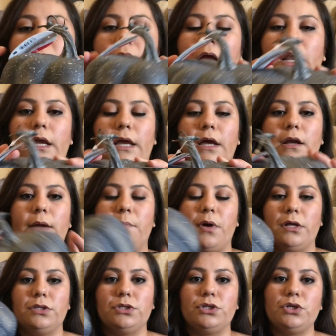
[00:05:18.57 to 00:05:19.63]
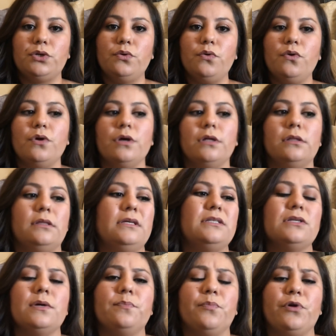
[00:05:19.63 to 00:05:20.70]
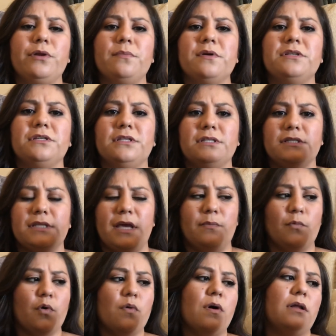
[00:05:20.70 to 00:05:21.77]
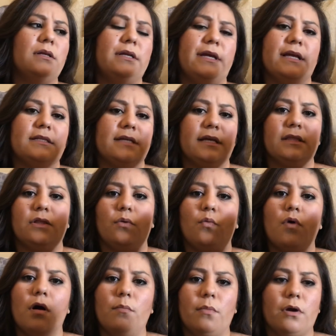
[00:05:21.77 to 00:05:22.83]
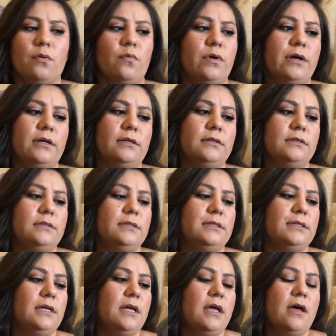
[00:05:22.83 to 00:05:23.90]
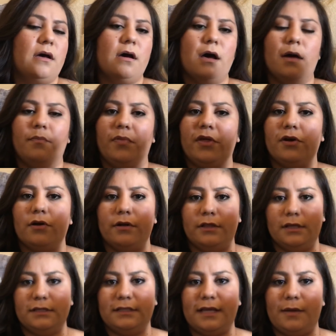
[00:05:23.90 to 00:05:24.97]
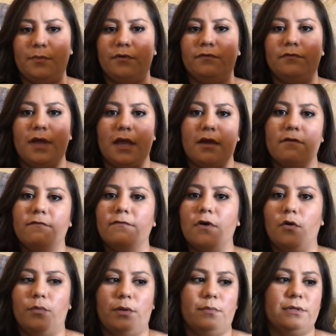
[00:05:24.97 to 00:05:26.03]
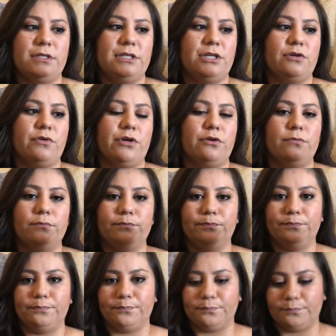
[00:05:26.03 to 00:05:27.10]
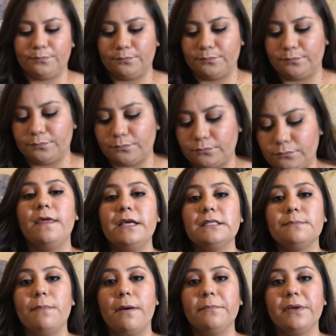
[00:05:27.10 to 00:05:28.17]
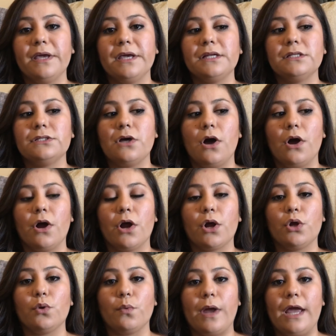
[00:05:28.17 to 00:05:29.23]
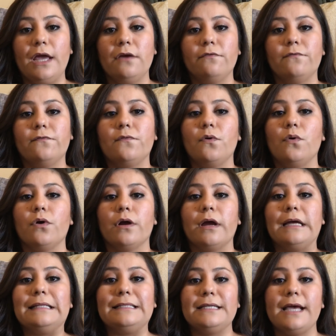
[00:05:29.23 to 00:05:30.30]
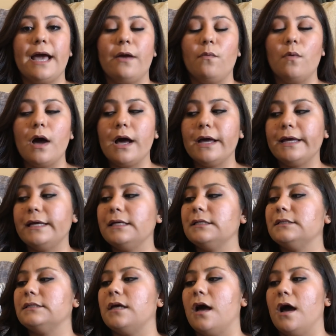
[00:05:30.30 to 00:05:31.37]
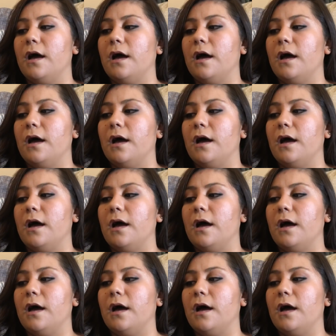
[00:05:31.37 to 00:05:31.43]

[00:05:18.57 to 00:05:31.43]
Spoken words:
And again, I bought two. These are pretty much the same quality as like the Walmart ones that are in the same of like foamy material. These pumpkins are great for DIYs.